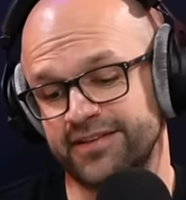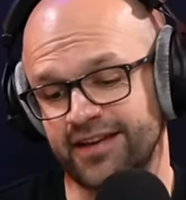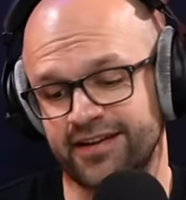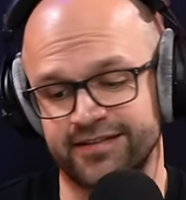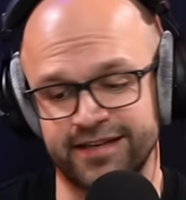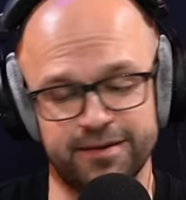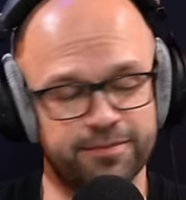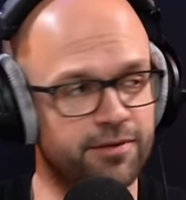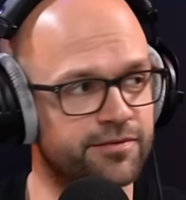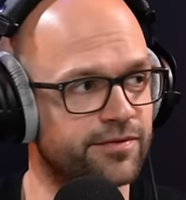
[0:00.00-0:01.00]
second stint at
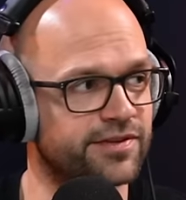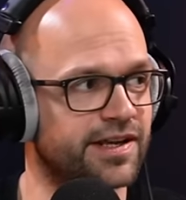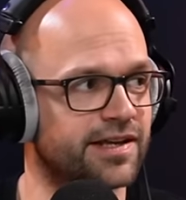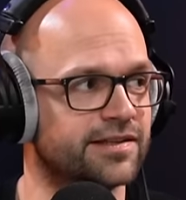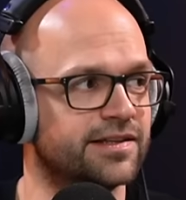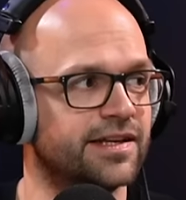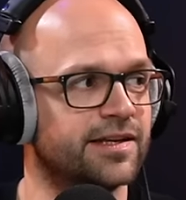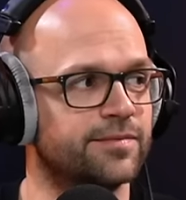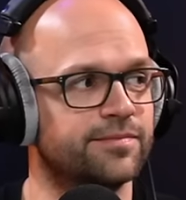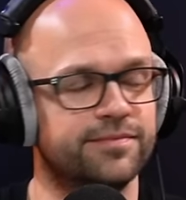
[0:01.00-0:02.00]
Bournemouth, wasn't he? He had
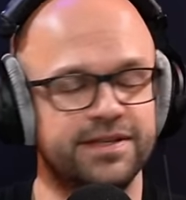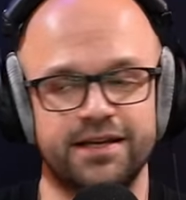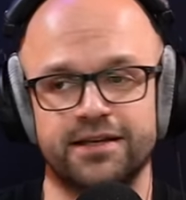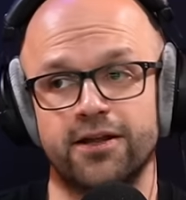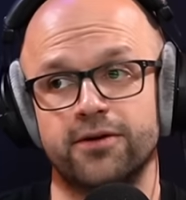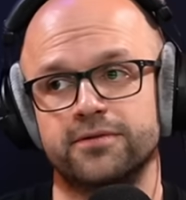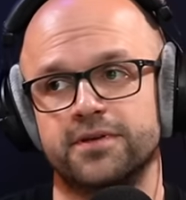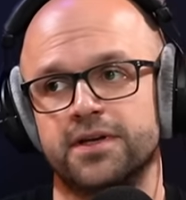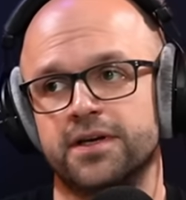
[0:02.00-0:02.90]
a loan